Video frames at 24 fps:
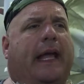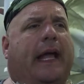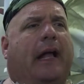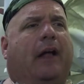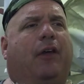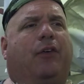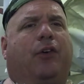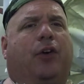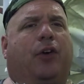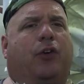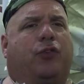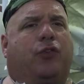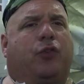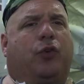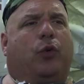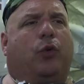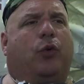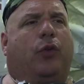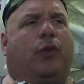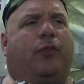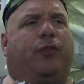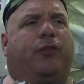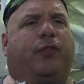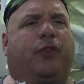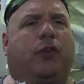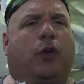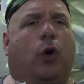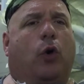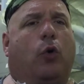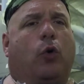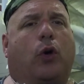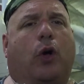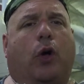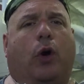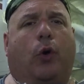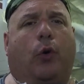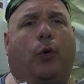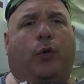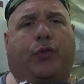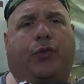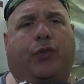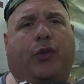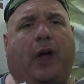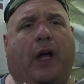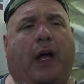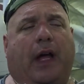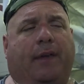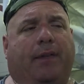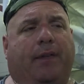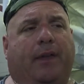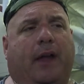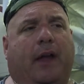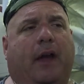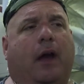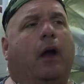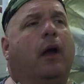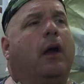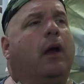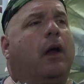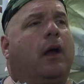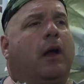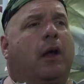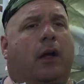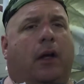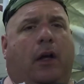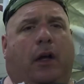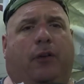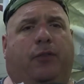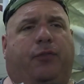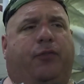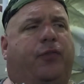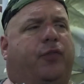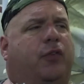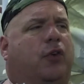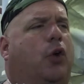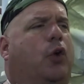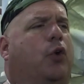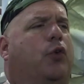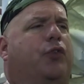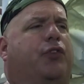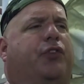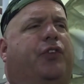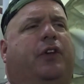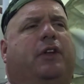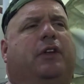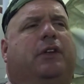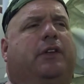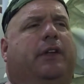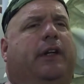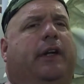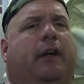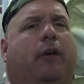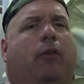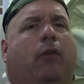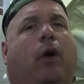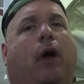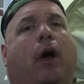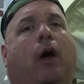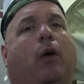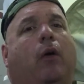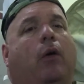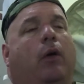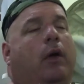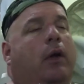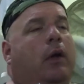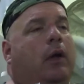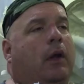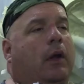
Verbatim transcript: gallon or two of the flow coats on there, and it flows the clear out.